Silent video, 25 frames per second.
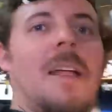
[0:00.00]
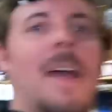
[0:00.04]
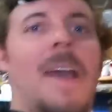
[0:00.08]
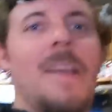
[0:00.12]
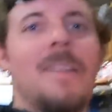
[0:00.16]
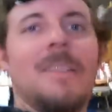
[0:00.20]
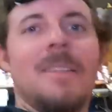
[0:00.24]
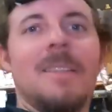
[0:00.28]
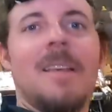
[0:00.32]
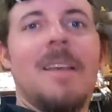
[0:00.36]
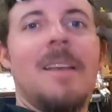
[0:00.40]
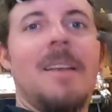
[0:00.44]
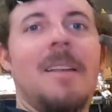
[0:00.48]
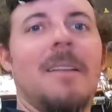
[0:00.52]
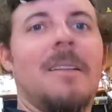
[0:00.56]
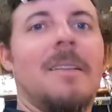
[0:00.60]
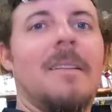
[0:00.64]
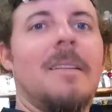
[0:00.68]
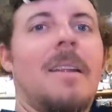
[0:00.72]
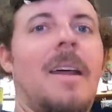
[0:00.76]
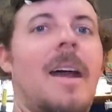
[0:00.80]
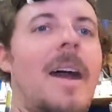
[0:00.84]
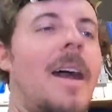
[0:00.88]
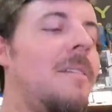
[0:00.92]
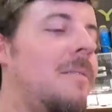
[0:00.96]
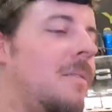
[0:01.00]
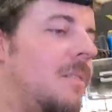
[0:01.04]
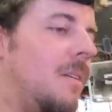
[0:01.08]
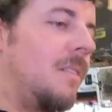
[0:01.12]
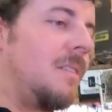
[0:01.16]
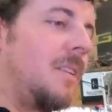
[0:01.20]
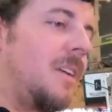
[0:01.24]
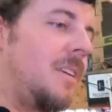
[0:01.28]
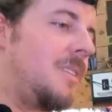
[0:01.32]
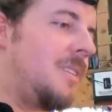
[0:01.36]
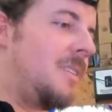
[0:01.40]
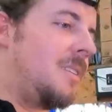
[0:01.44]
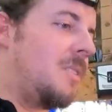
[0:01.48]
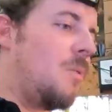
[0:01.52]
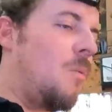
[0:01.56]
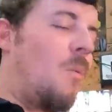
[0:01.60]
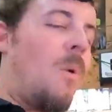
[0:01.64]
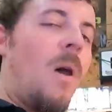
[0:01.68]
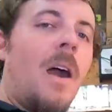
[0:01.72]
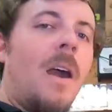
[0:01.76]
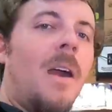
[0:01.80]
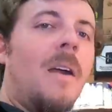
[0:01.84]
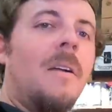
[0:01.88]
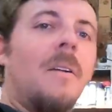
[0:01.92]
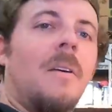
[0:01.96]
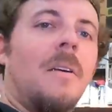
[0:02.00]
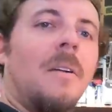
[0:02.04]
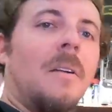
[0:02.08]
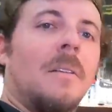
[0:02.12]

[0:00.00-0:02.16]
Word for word: the last thing. I don't, unless it's a wiring